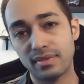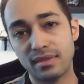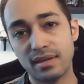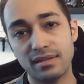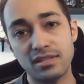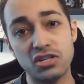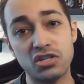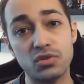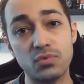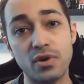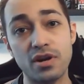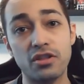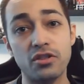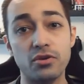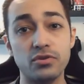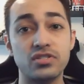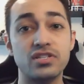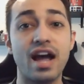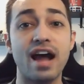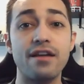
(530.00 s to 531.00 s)
this is one of
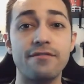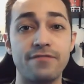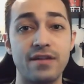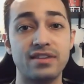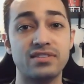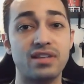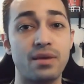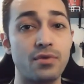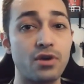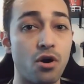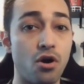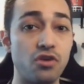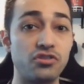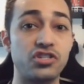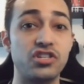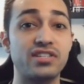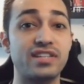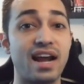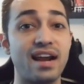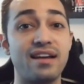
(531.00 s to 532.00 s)
those side effects that we all
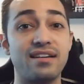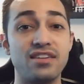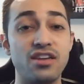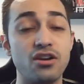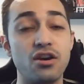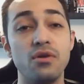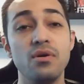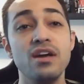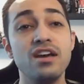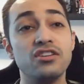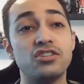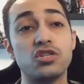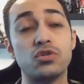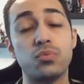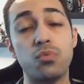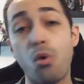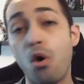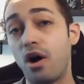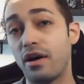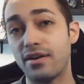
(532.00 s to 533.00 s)
just got to, you know, just
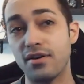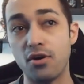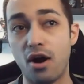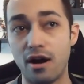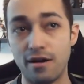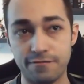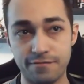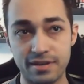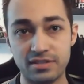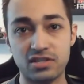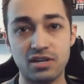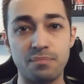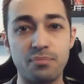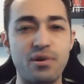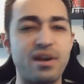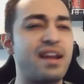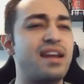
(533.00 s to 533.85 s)
walk it off at some point.